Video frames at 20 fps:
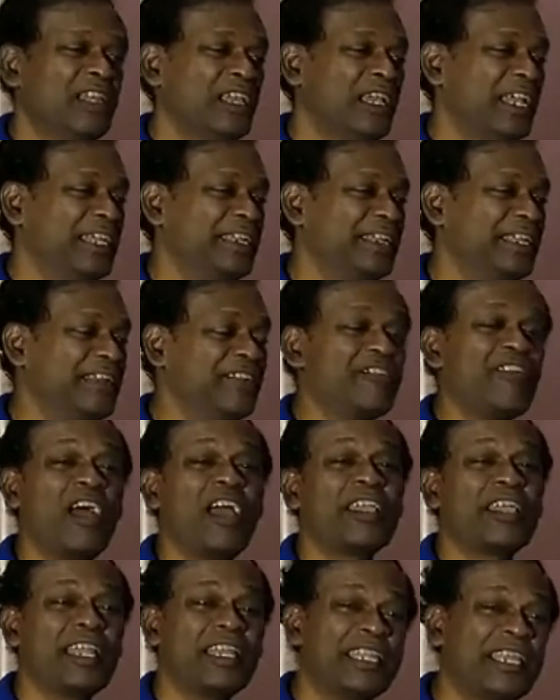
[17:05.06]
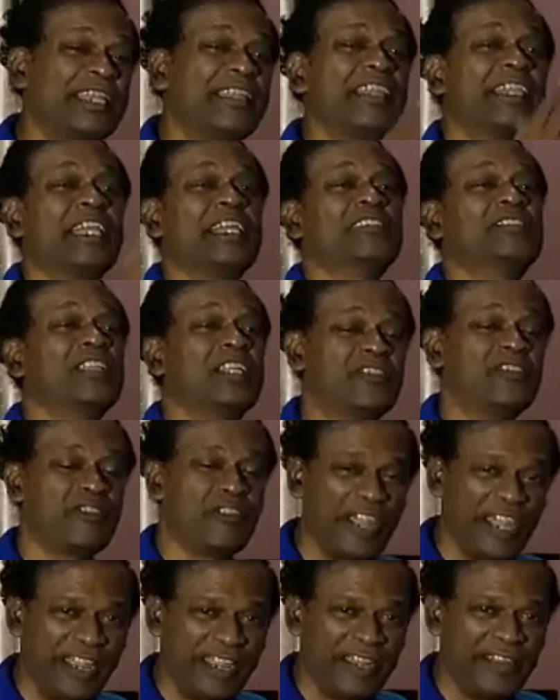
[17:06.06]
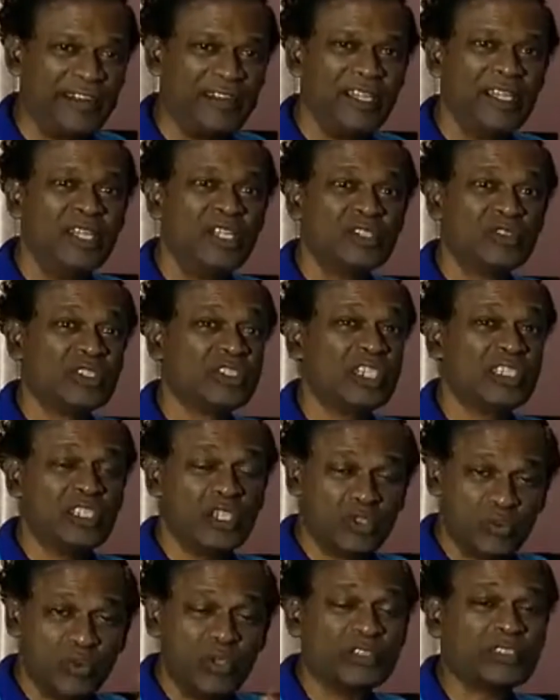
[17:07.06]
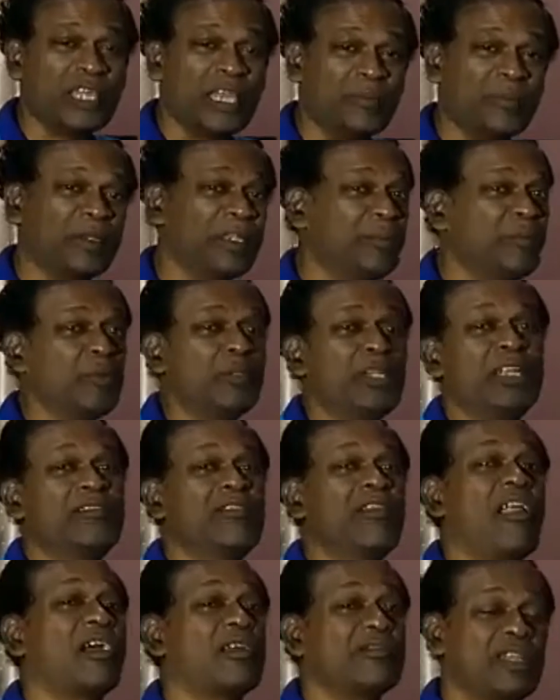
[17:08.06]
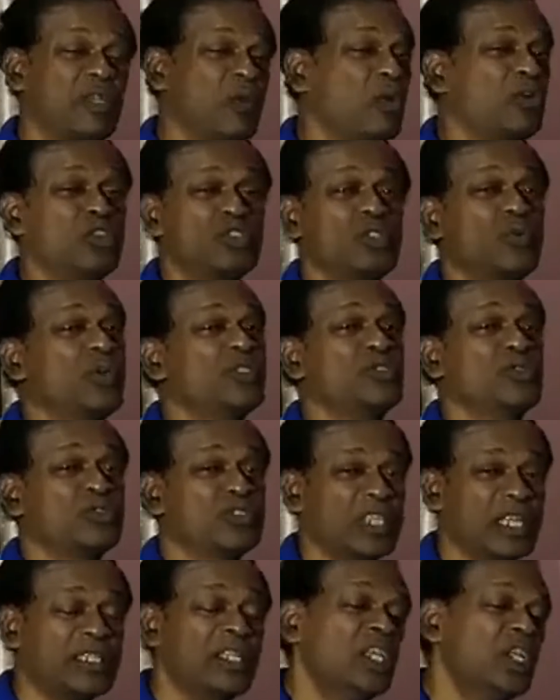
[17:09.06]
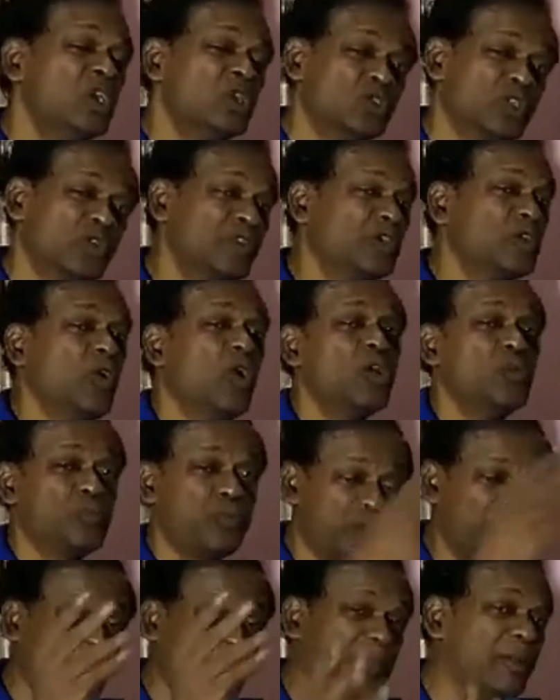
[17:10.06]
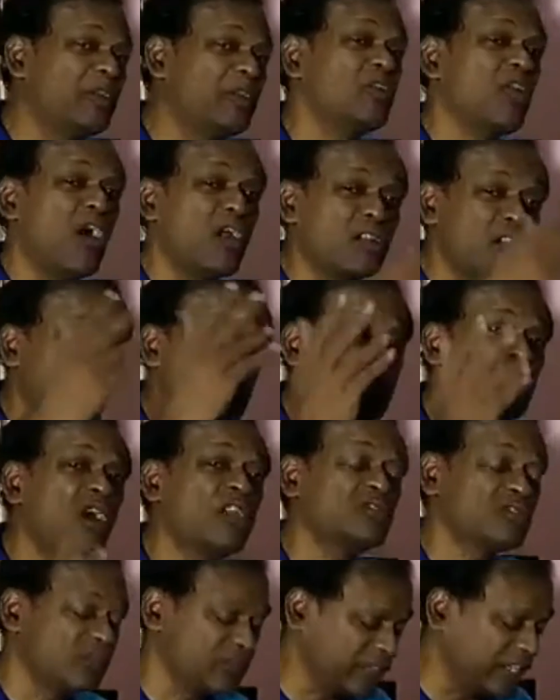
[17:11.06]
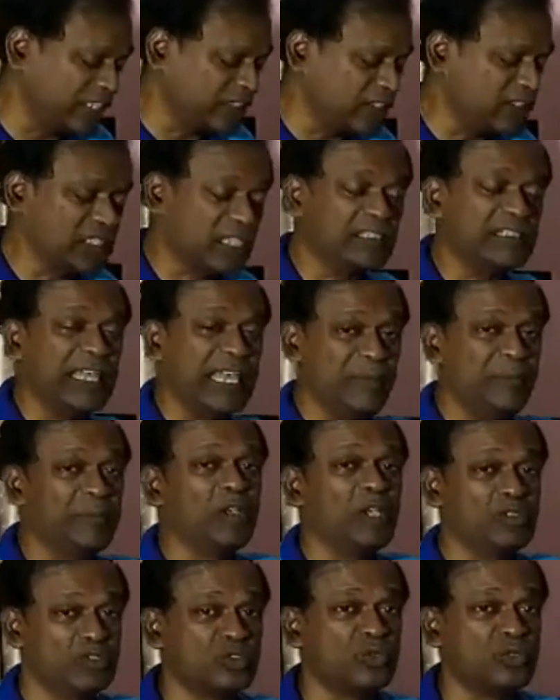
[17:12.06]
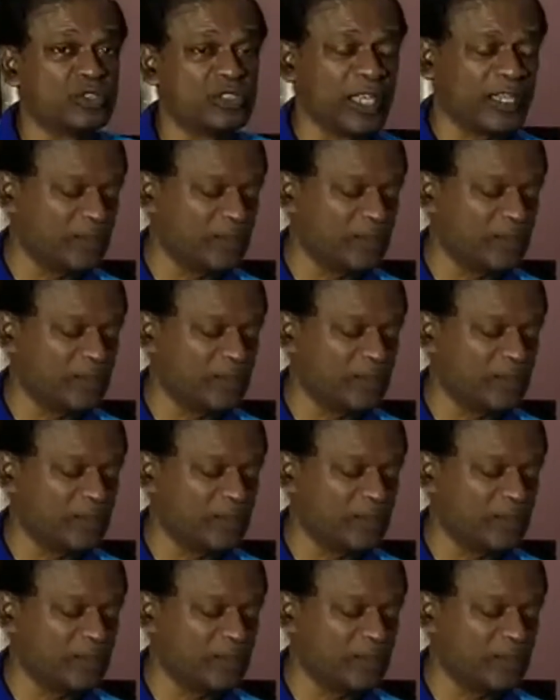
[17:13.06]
and they're drunk and hit against a train. So it's actually suicide, but they put them drunk. They don't use the word suicide. So if you go and put them a lot of cases are there because of suicide.